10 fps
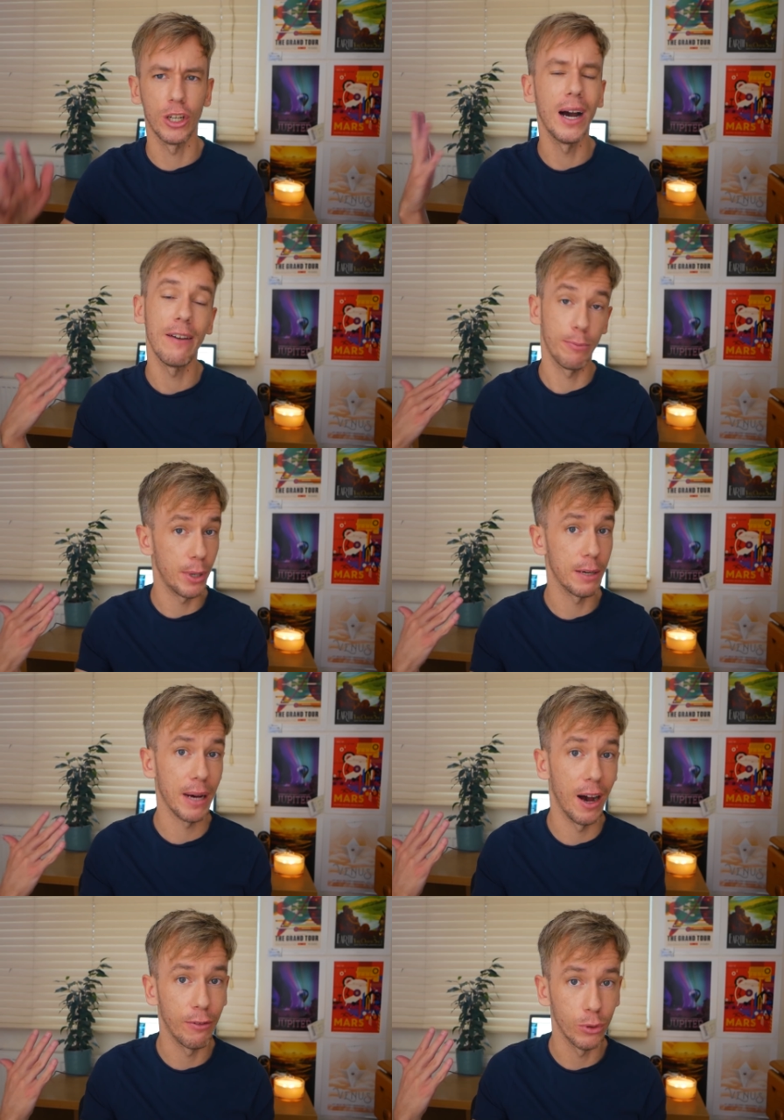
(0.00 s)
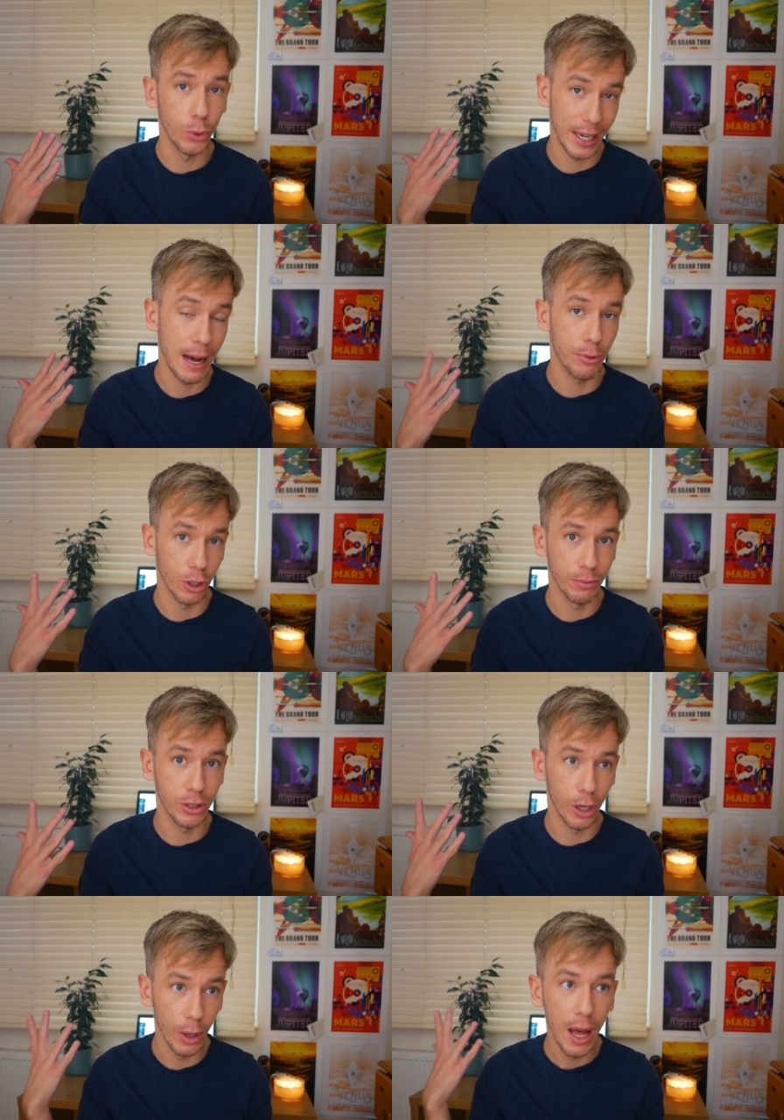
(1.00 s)
And I have a pretty powerful laptop,
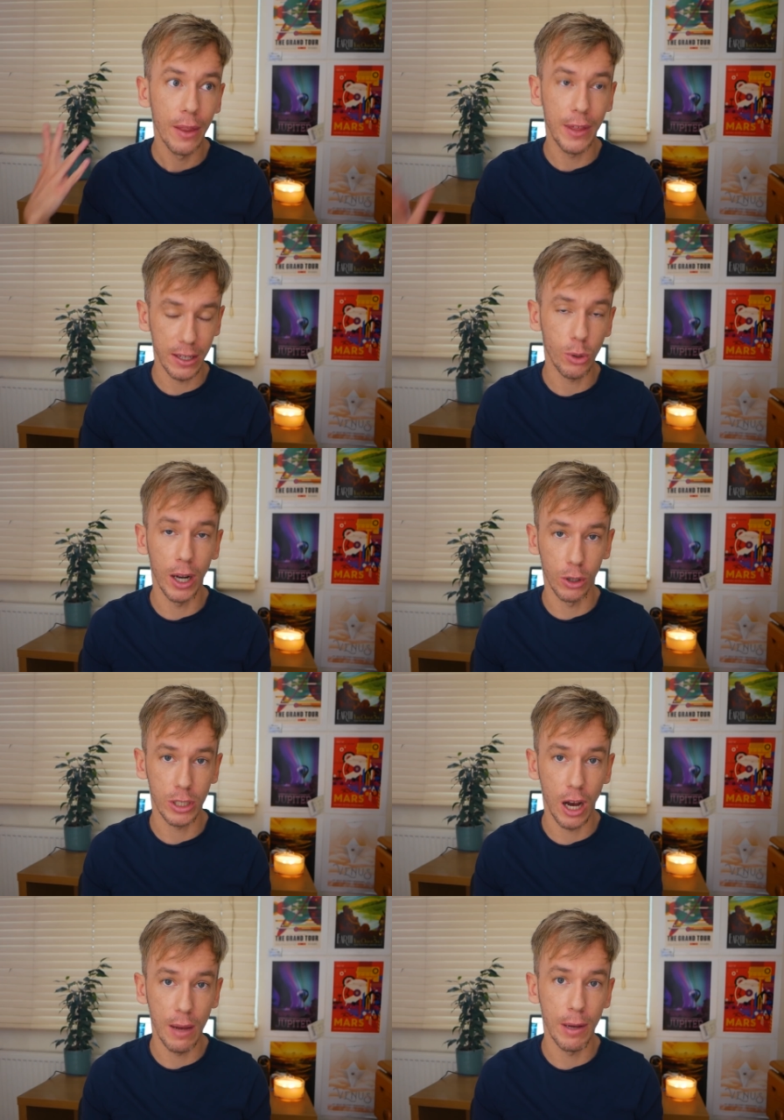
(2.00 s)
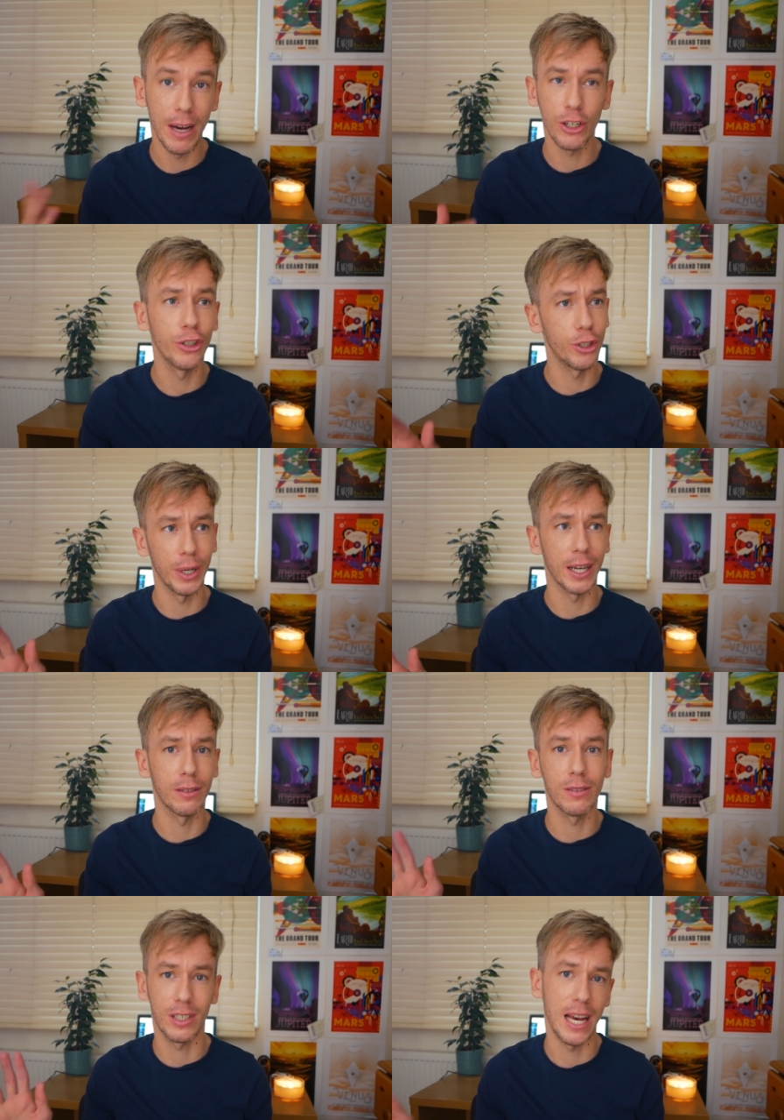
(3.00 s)
so that's quite a long time. Imagine shooting a
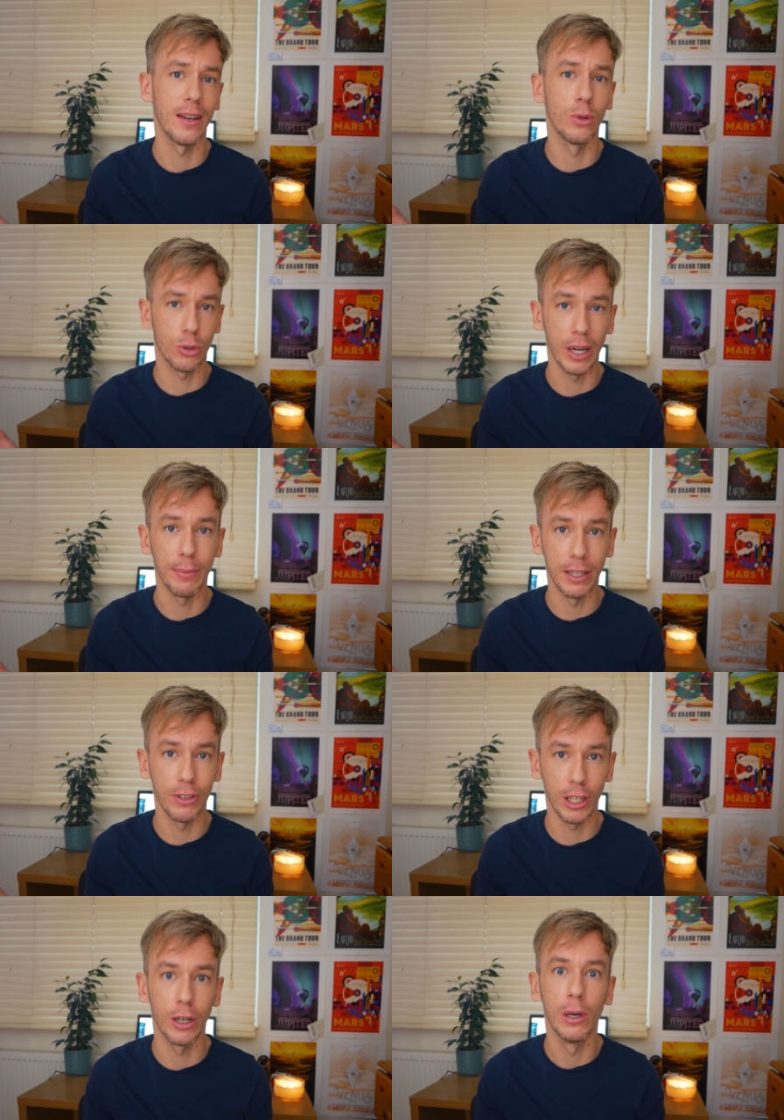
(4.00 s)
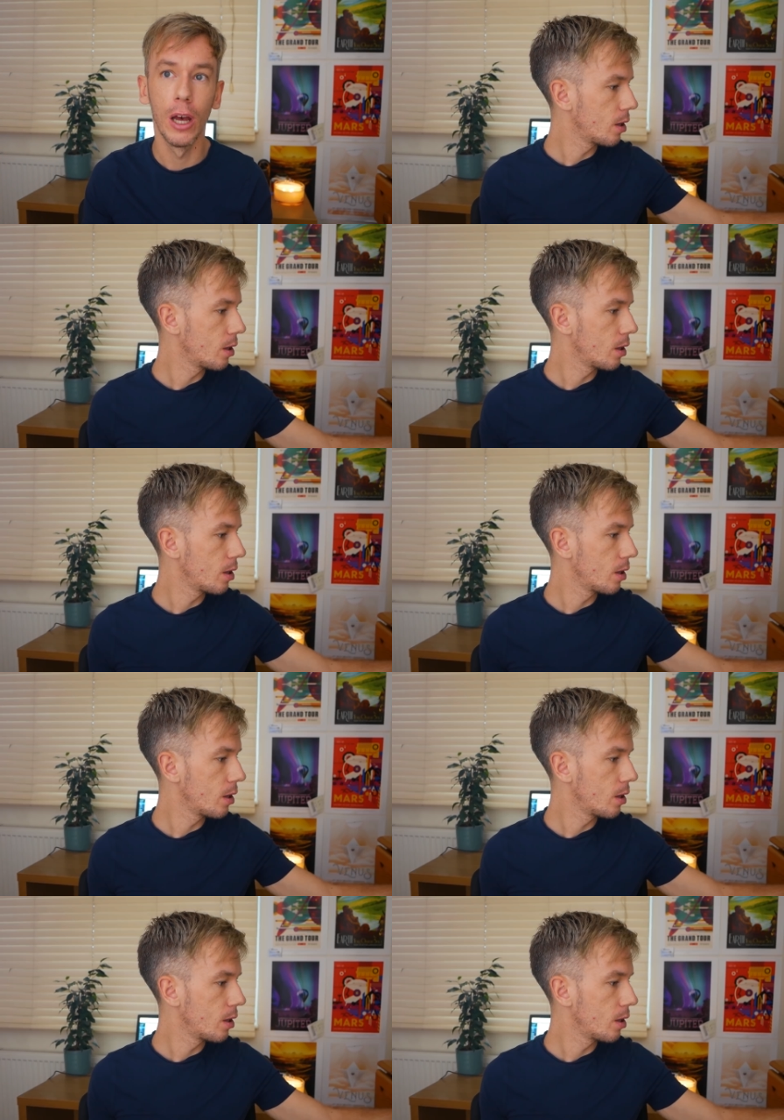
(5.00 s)
10 or 20-minute video.